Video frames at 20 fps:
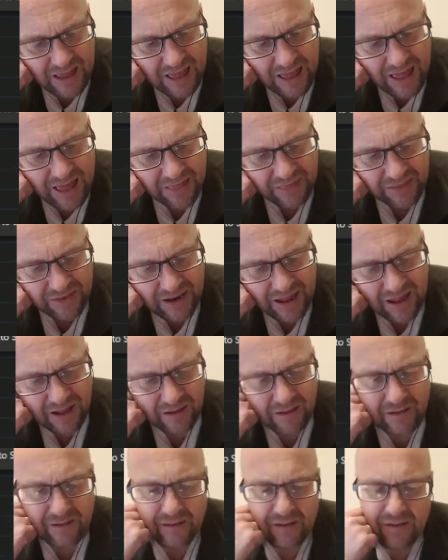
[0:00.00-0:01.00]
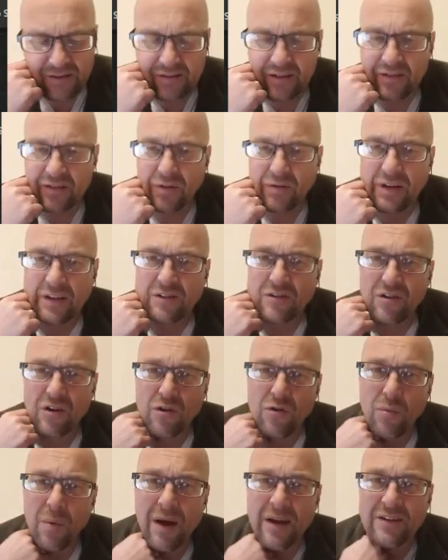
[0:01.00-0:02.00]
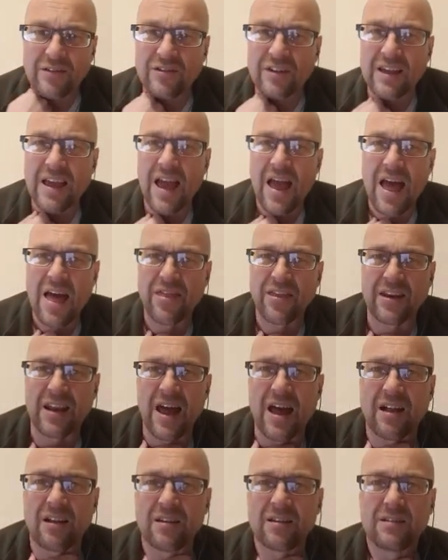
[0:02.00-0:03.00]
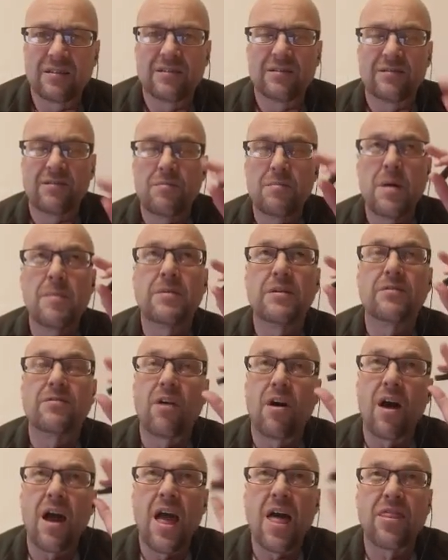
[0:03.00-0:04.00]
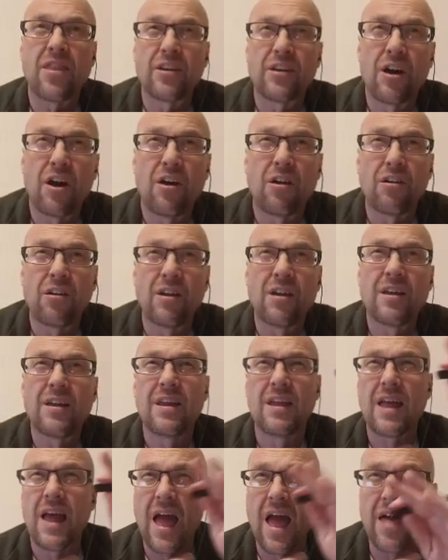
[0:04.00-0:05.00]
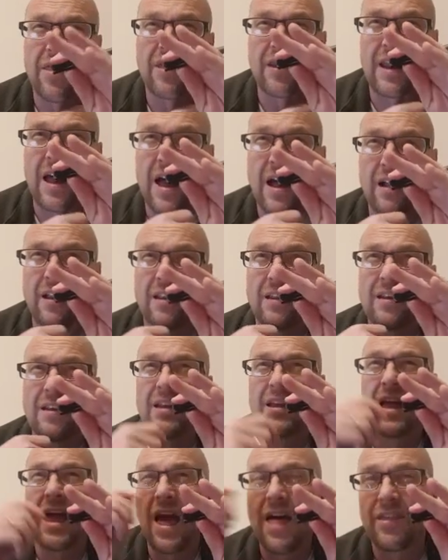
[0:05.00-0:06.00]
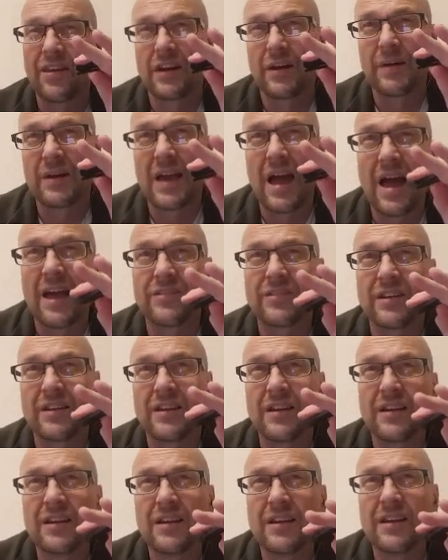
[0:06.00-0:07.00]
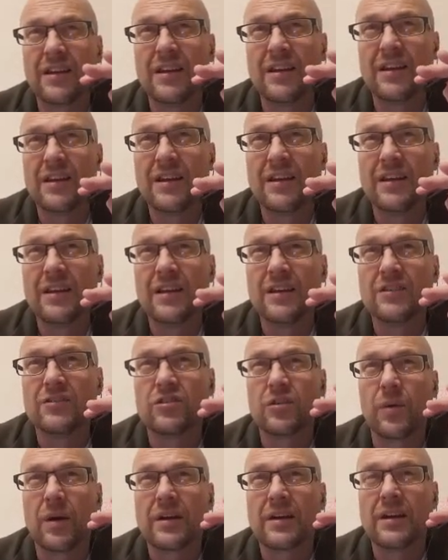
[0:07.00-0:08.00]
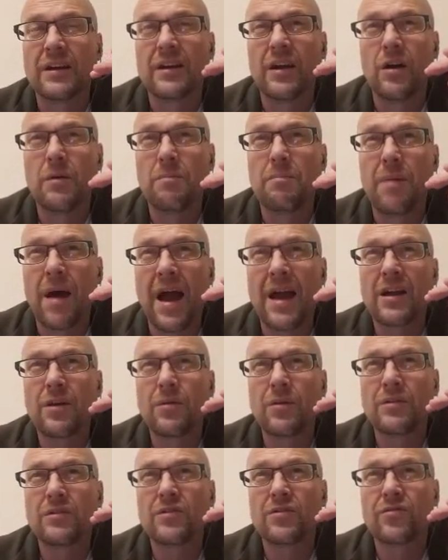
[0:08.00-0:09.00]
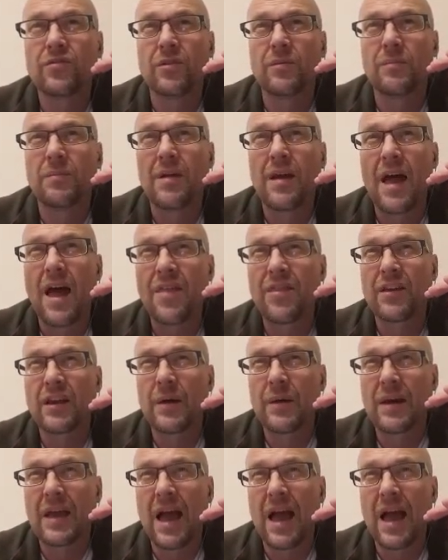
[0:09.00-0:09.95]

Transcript: ethanol, there's only two ways to get ethanol. Remember, you've got ethanol, ethanal, ethanoic acid. So I can go backwards from ethanoic